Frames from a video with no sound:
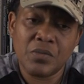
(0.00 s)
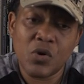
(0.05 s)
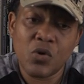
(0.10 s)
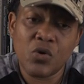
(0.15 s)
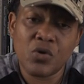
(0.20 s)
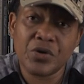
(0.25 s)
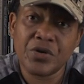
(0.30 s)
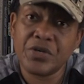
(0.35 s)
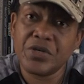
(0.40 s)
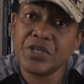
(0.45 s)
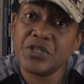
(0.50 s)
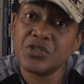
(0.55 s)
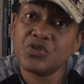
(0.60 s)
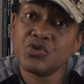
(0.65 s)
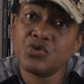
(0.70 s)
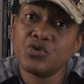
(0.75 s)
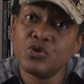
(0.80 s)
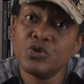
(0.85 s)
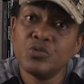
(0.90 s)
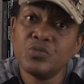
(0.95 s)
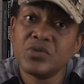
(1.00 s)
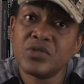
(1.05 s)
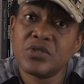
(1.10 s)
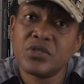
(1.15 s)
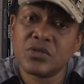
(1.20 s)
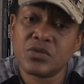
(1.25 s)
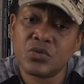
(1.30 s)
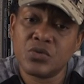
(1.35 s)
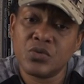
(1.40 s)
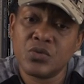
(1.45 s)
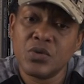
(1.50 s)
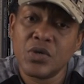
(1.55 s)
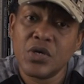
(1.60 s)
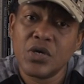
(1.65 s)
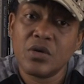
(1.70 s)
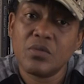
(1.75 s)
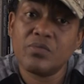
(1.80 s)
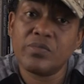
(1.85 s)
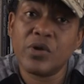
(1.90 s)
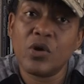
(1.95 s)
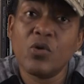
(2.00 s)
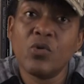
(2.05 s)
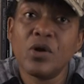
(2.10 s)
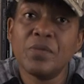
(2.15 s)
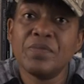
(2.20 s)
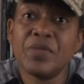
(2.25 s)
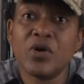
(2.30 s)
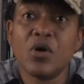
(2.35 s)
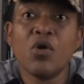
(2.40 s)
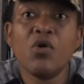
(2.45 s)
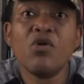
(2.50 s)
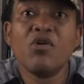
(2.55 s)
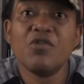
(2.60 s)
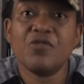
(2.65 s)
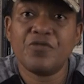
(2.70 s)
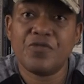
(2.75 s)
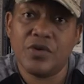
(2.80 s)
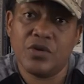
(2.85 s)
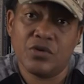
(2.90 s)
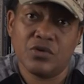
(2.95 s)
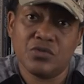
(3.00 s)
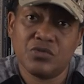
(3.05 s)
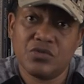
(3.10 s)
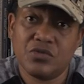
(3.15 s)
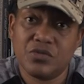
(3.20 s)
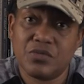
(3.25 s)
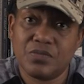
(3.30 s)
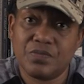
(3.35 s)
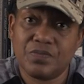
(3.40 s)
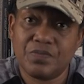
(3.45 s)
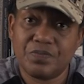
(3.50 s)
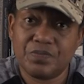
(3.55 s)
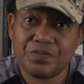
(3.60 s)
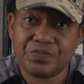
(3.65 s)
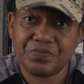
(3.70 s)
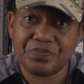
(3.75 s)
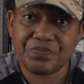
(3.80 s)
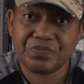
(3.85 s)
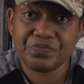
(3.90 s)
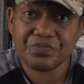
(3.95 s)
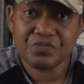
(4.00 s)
ordered his troops to blow up the oil fields? Yes.